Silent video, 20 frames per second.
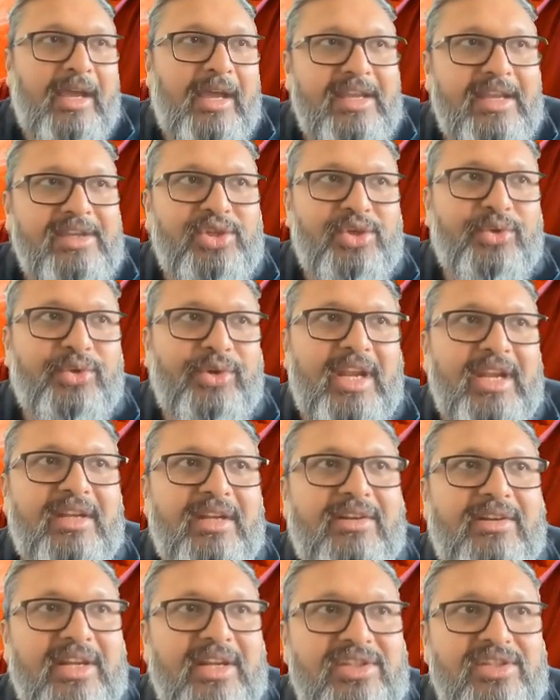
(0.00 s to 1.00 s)

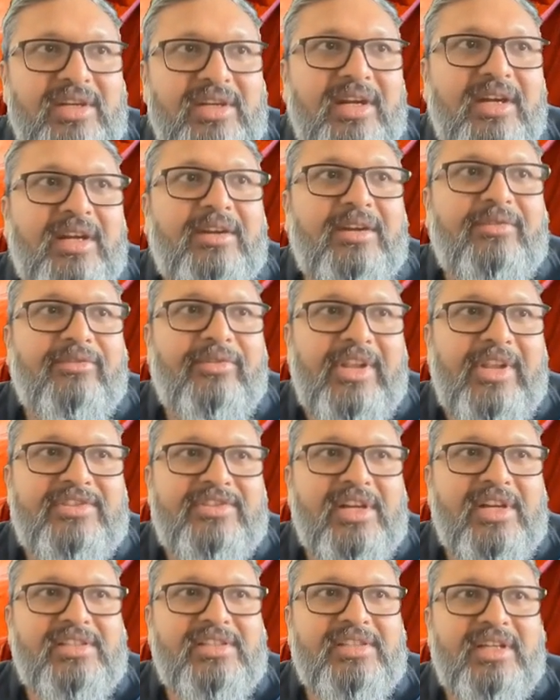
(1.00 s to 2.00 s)
Ensuring trusted,
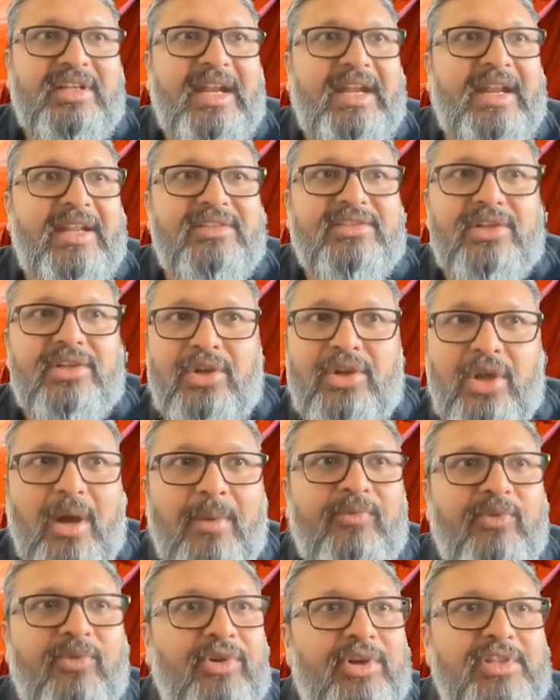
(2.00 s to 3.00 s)
well-structured data is a
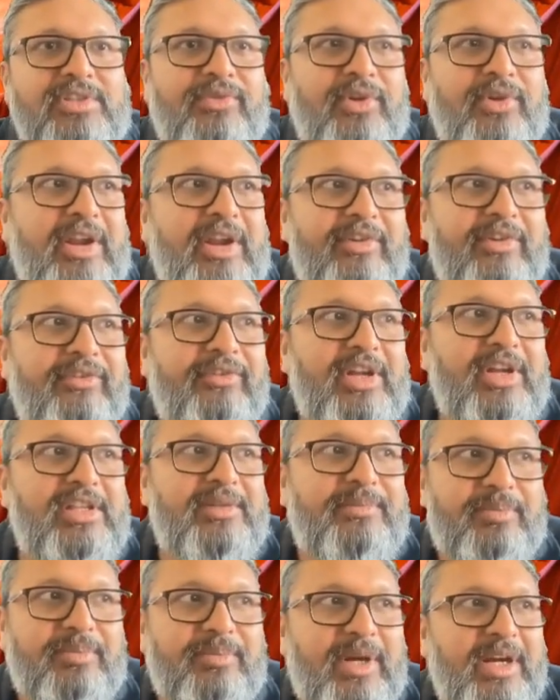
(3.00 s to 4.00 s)
top focus for
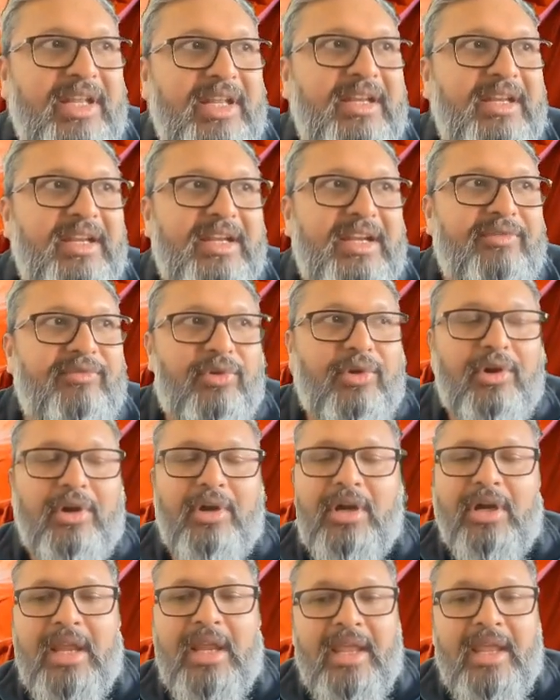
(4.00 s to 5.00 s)
everyone, particularly
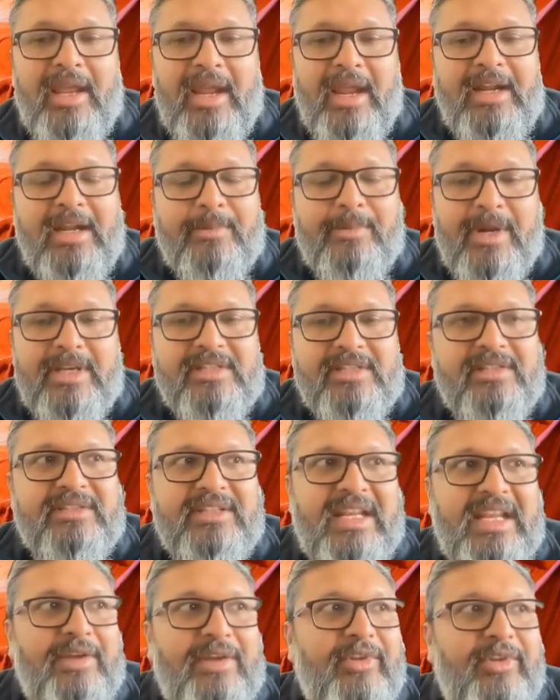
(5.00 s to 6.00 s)
for enterprises
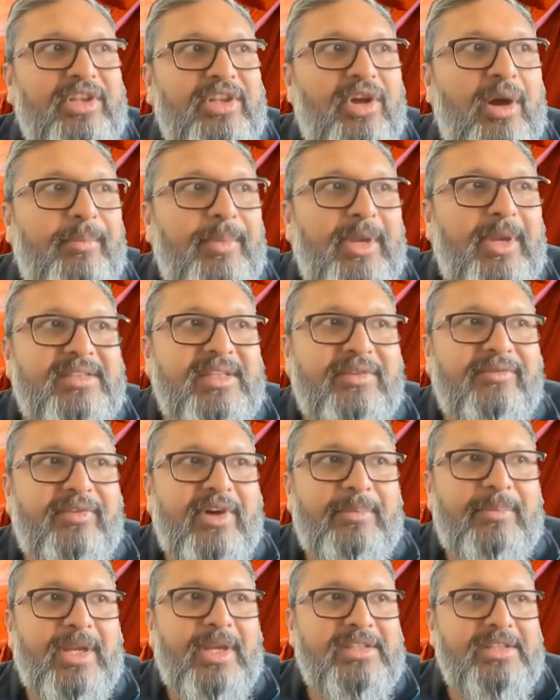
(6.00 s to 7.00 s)
dealing with complex
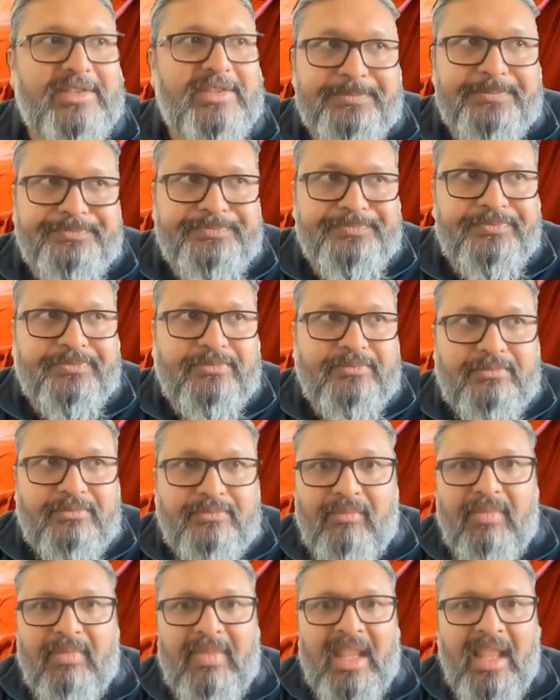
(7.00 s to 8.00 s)
environments.
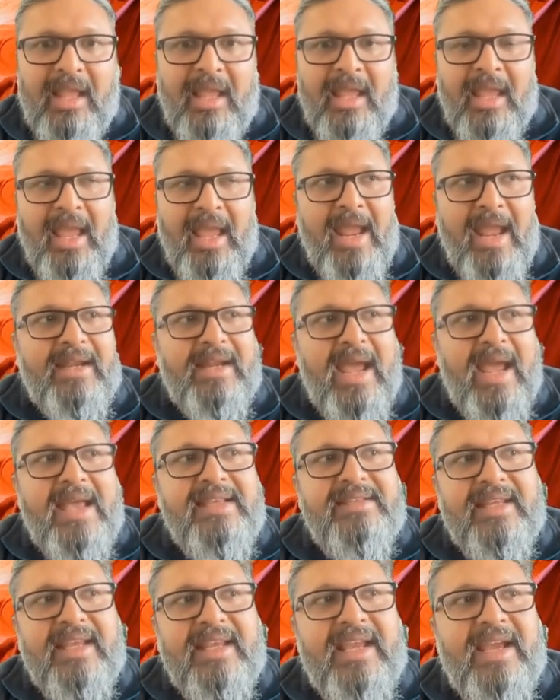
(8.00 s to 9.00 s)
And
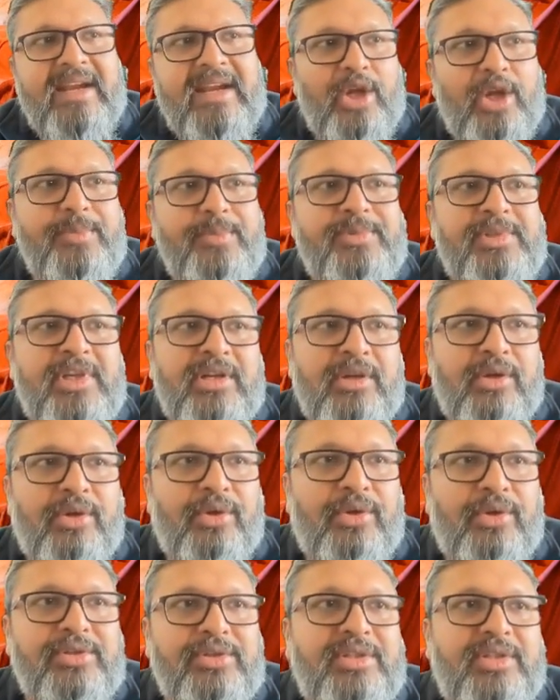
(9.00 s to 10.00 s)
as AI adoption
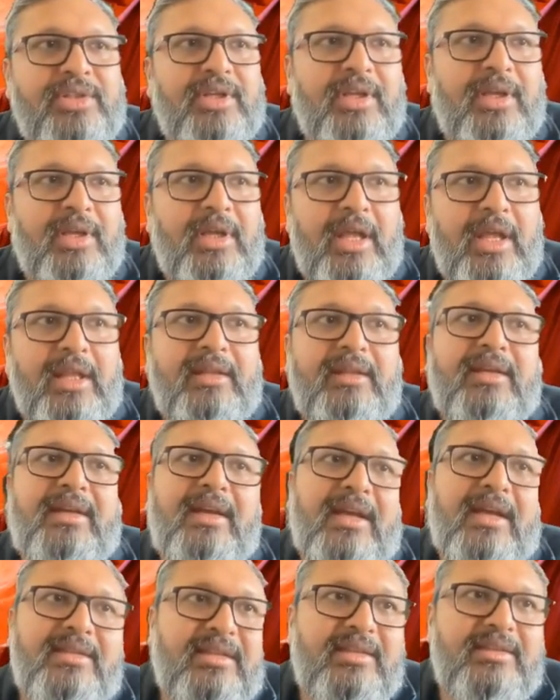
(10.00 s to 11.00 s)
grows, the
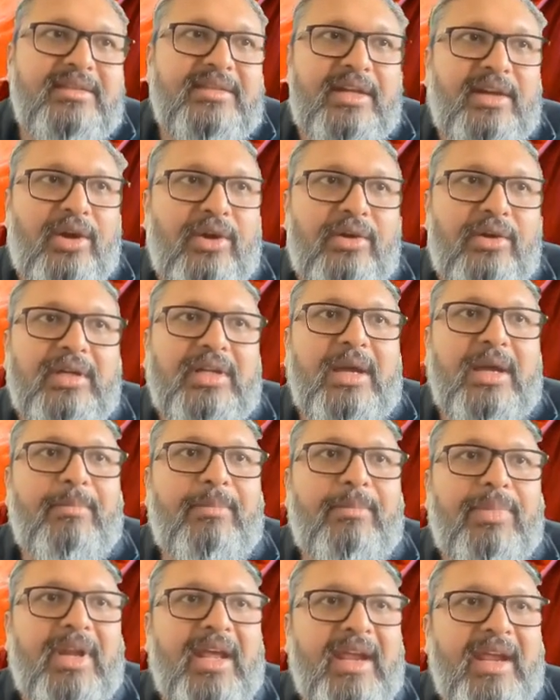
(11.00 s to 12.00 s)
concerns around
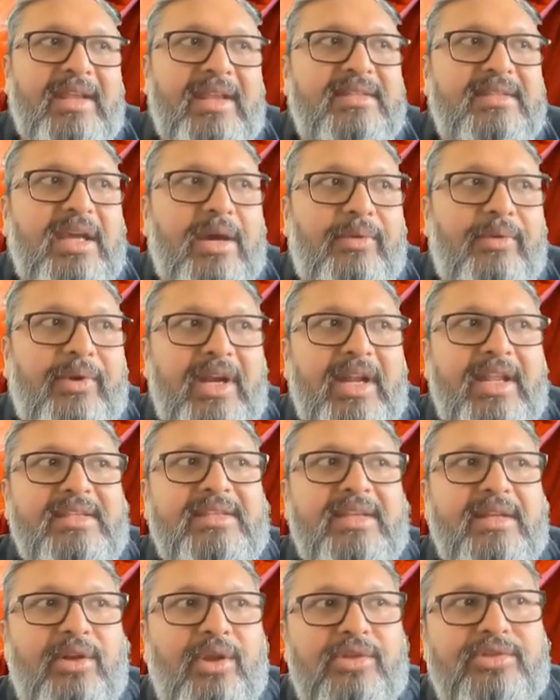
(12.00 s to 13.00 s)
compliance, governance,
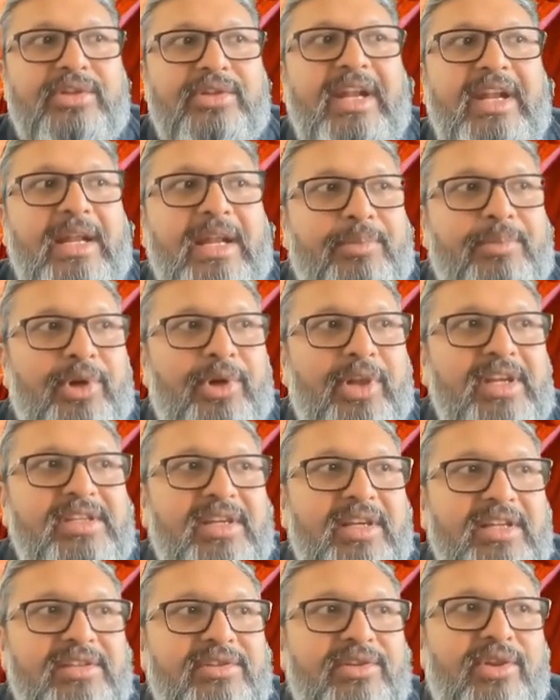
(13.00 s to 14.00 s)
and also data
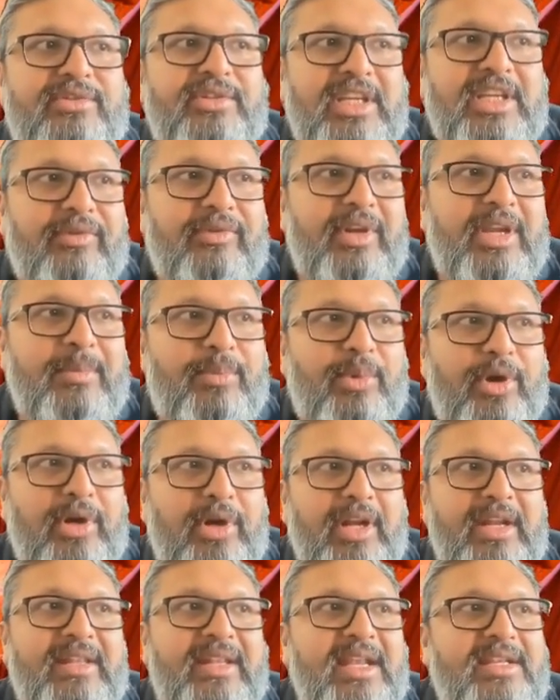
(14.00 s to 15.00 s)
protection is also equally
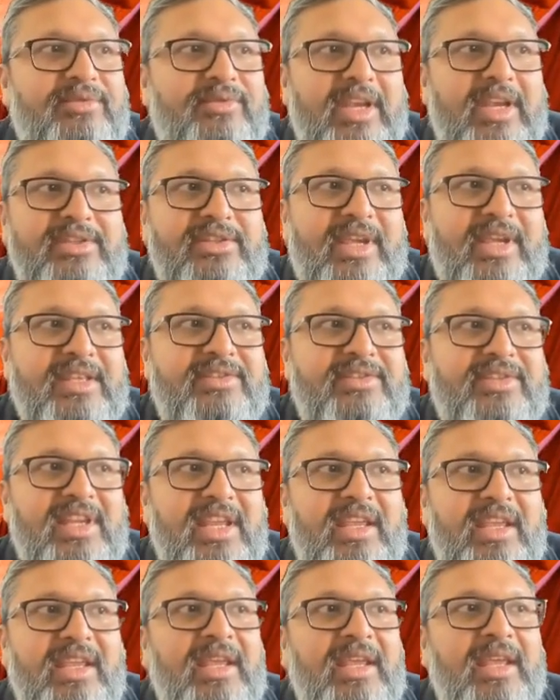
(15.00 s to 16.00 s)
important. That's why, as you can
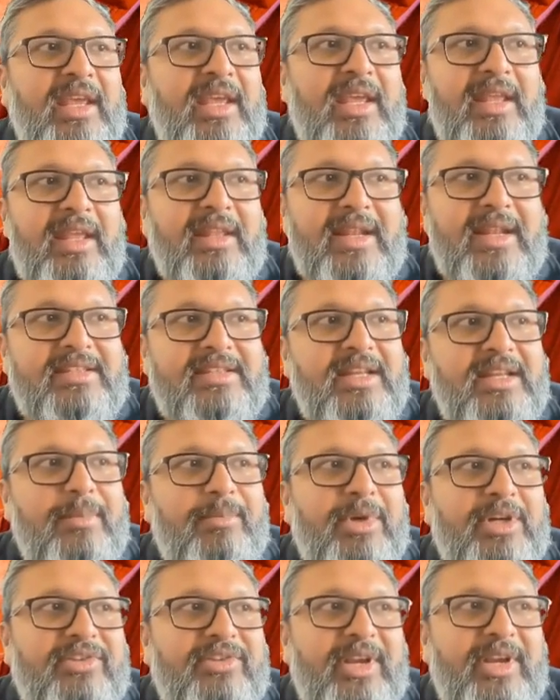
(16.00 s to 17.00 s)
see, that's
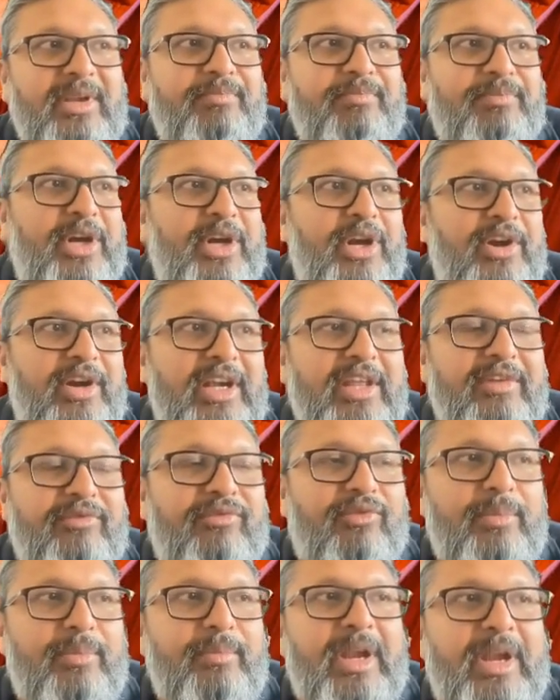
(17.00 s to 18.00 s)
number 3 priority
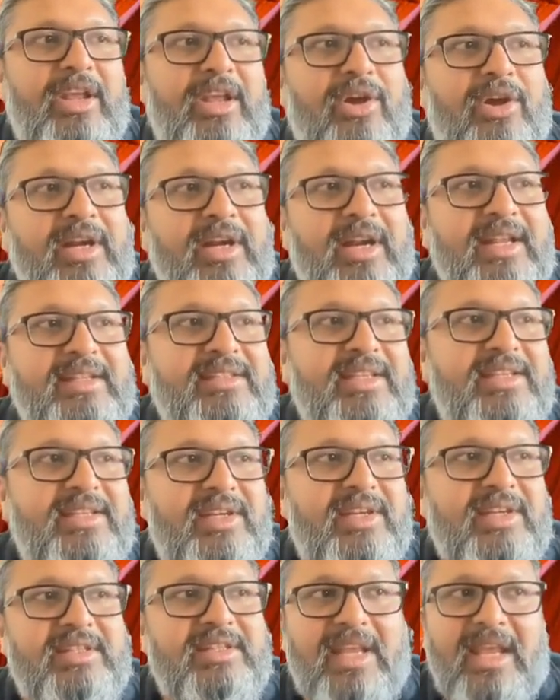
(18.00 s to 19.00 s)
for many
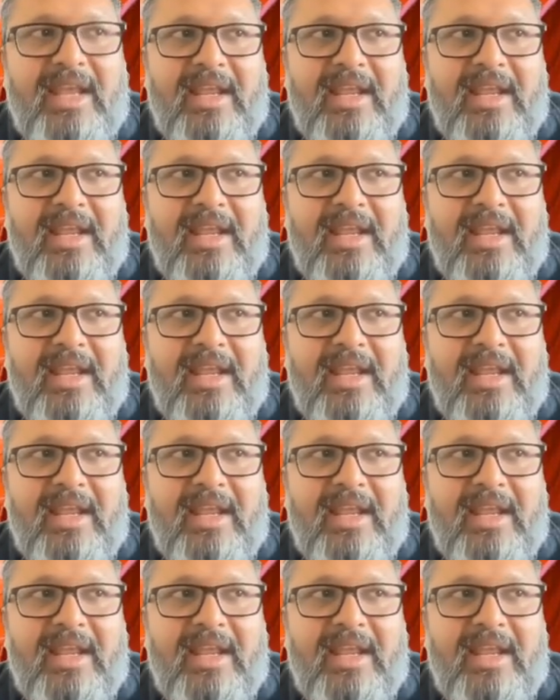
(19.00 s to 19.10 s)
organizations.